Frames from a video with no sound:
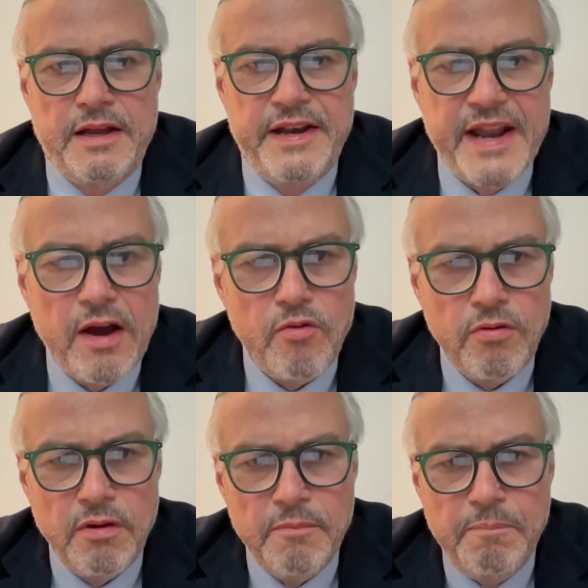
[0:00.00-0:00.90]
Now,
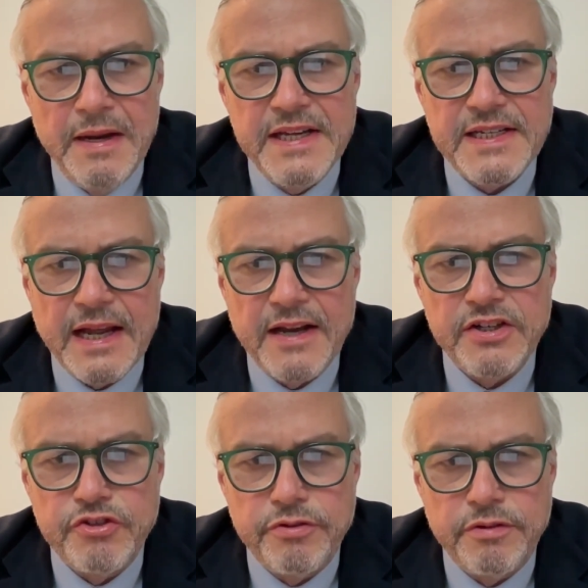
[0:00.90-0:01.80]
please
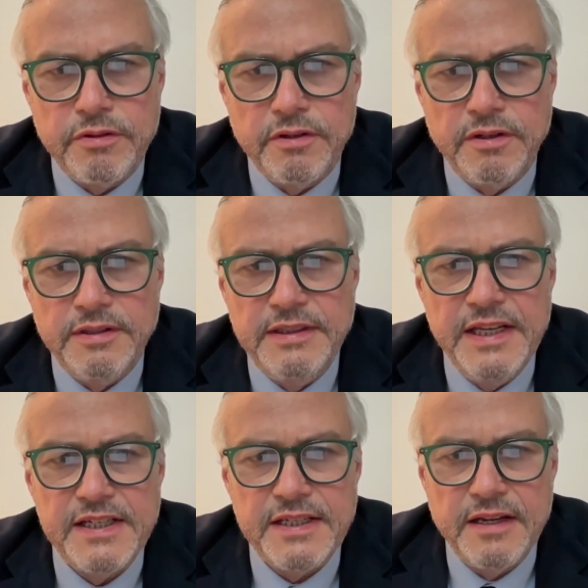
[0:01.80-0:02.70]
answer this